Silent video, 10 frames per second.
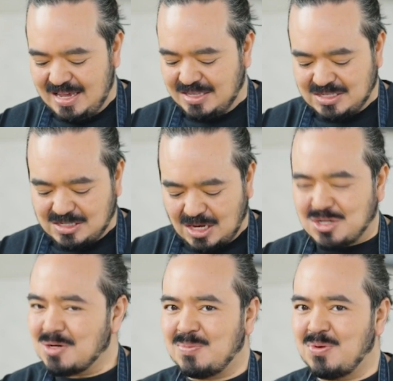It's
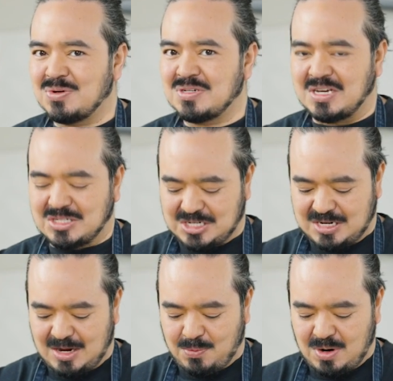such an important
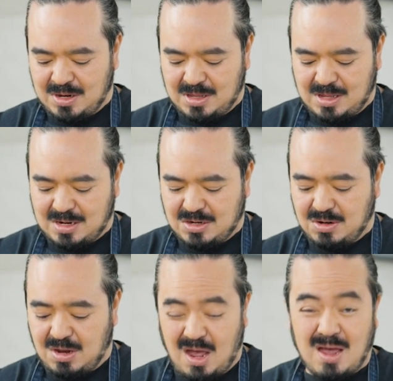texture and one that
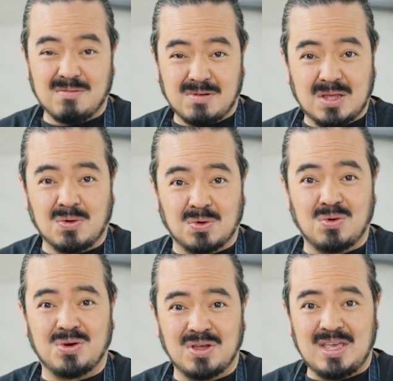you can't really cook
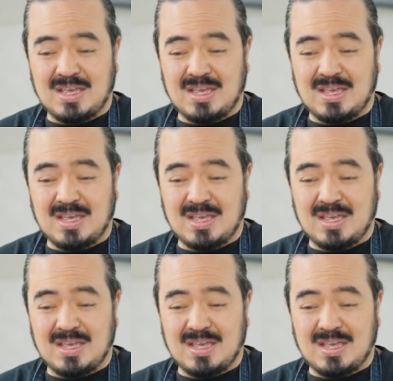good